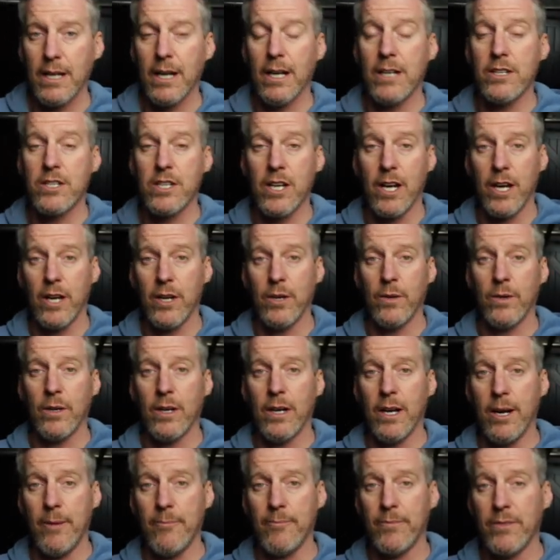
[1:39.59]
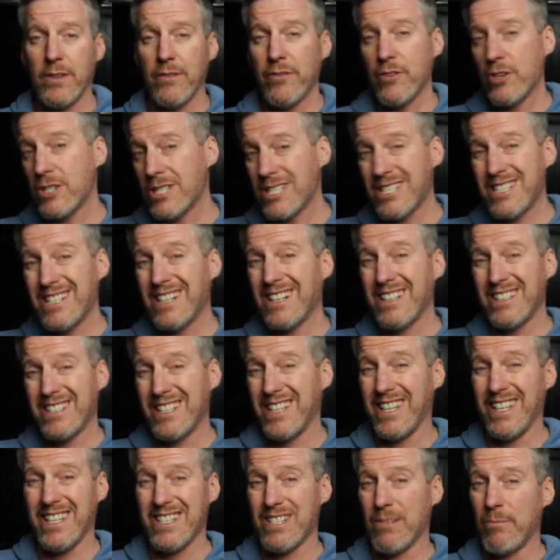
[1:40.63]
And so the versatility
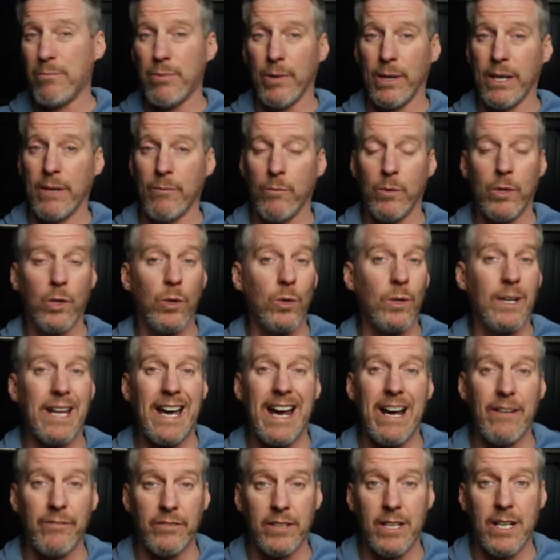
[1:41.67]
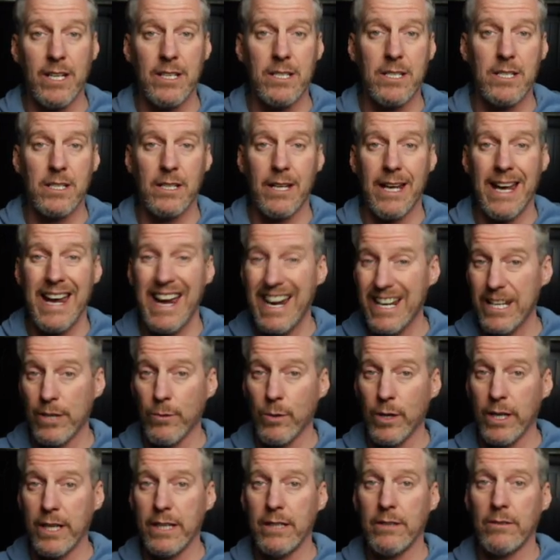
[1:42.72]
of these are brilliant. We all have these
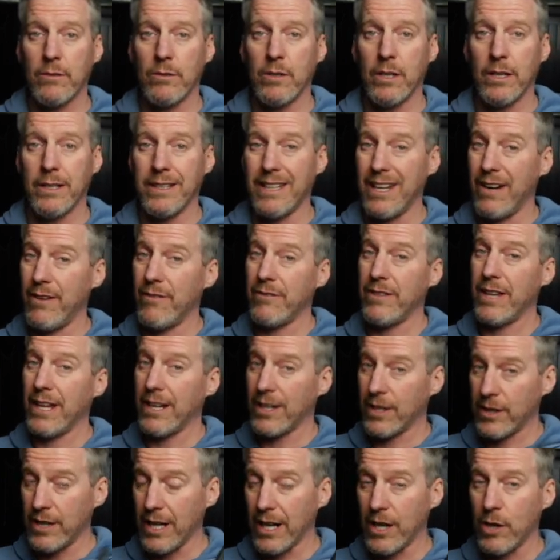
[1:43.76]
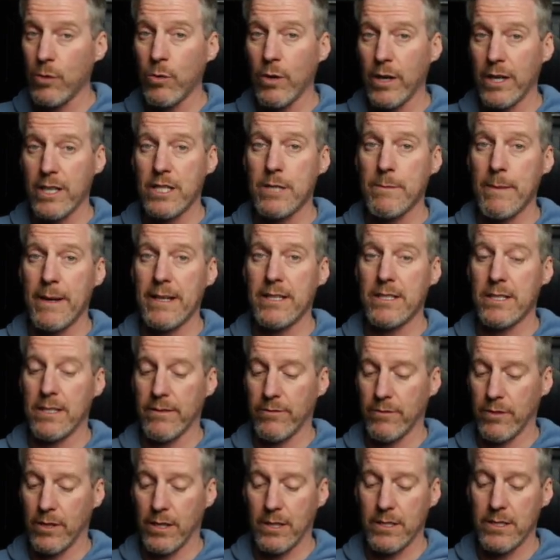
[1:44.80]
anyway, right? They're quite
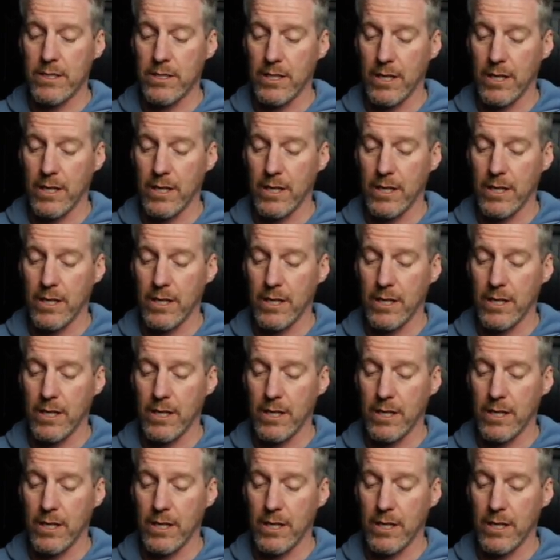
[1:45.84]
expensive, right?